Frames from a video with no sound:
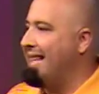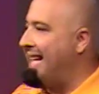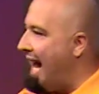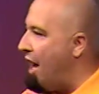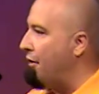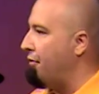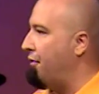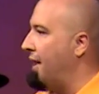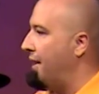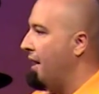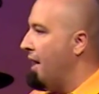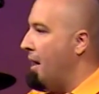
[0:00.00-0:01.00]
a
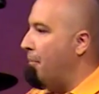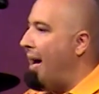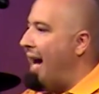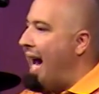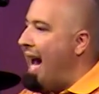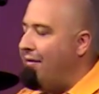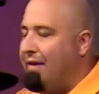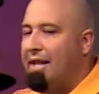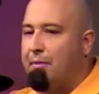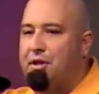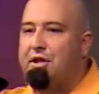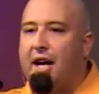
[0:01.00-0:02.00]
counterfeit by having
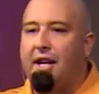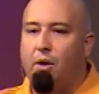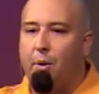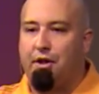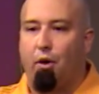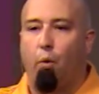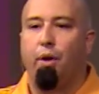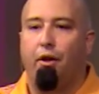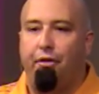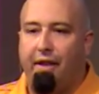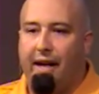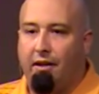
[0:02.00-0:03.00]
him study what the real
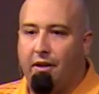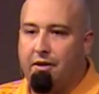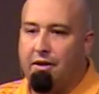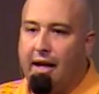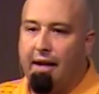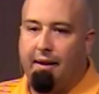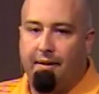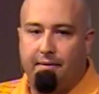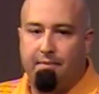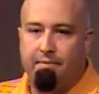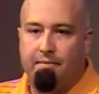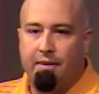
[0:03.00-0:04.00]
thing looks like.
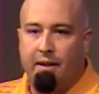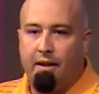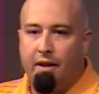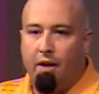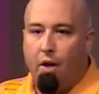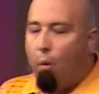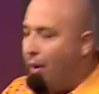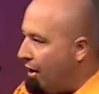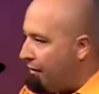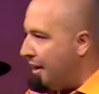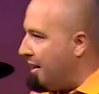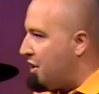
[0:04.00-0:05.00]
We
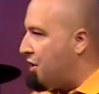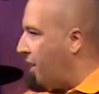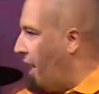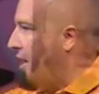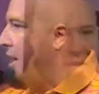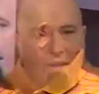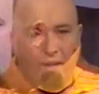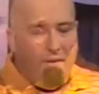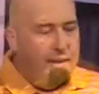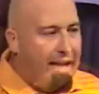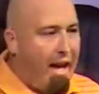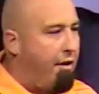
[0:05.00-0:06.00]
don't need to study
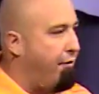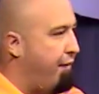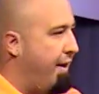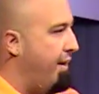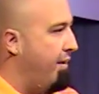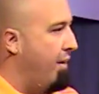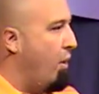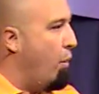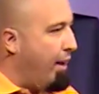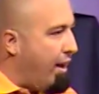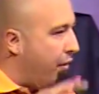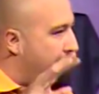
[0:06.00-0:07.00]
the counterfeit.
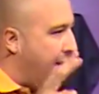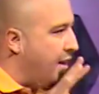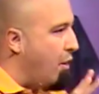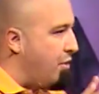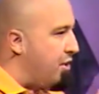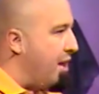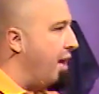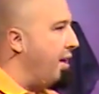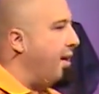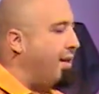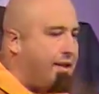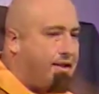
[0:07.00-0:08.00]
We don't need to go
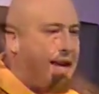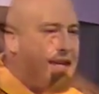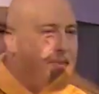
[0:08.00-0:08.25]
study these things,